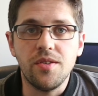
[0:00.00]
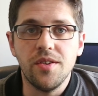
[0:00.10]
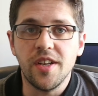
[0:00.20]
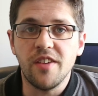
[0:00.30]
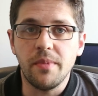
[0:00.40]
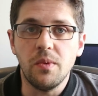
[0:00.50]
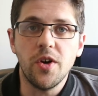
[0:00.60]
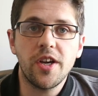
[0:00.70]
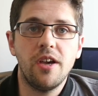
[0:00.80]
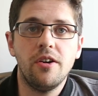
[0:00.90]
soon that I've been
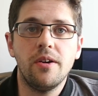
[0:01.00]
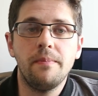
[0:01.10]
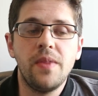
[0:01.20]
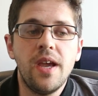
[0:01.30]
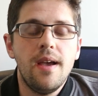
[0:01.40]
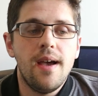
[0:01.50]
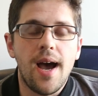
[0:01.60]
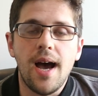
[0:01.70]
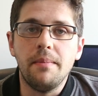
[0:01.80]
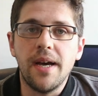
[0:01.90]
working on.
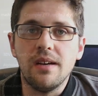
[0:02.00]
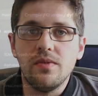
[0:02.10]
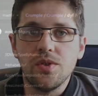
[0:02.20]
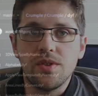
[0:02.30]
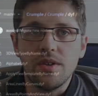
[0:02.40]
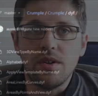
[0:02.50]
Um, and I've also